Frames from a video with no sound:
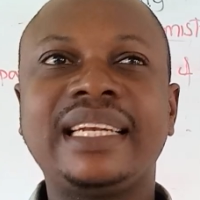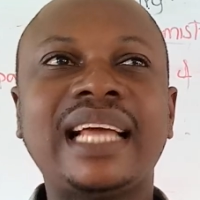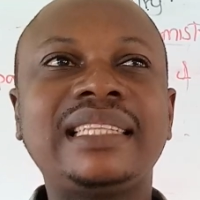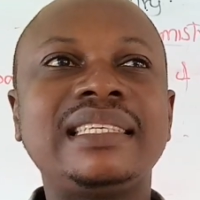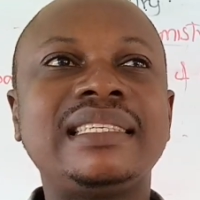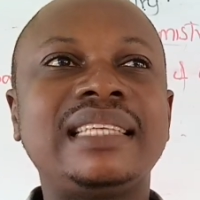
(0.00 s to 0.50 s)
that
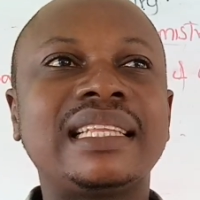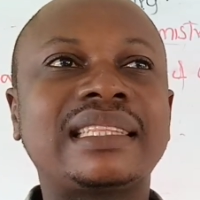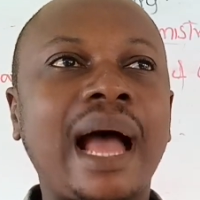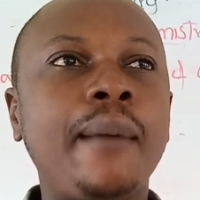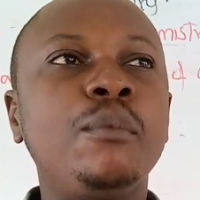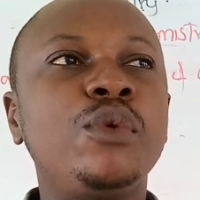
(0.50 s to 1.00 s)
is the
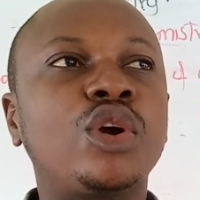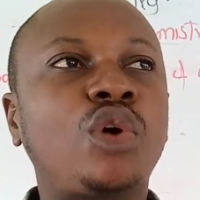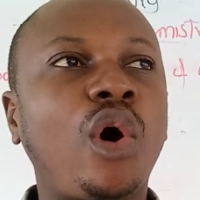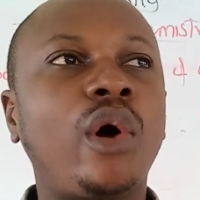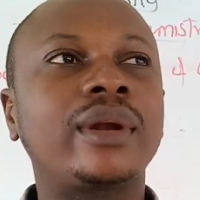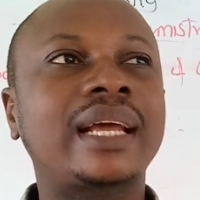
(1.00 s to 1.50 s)
term we
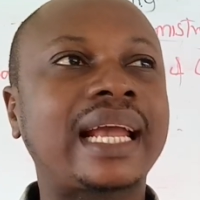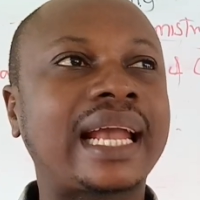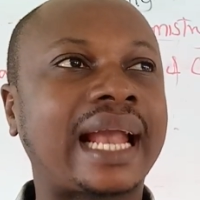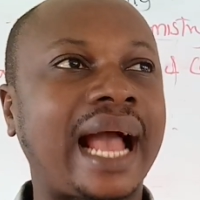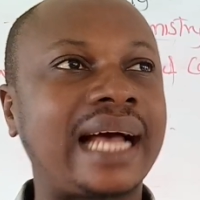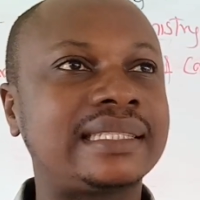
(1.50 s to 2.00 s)
call
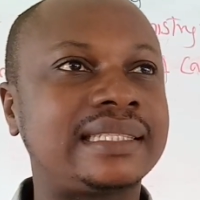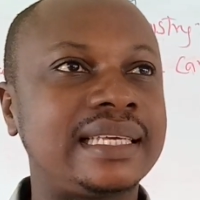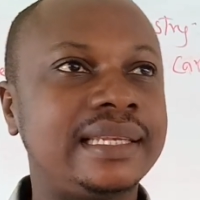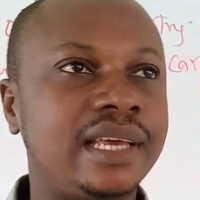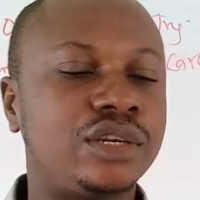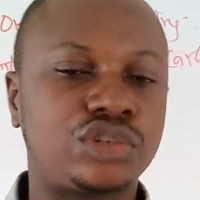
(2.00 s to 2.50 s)

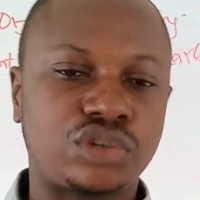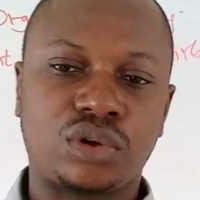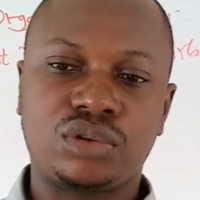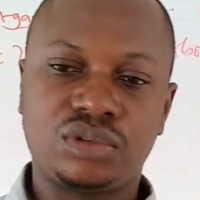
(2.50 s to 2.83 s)
catenation.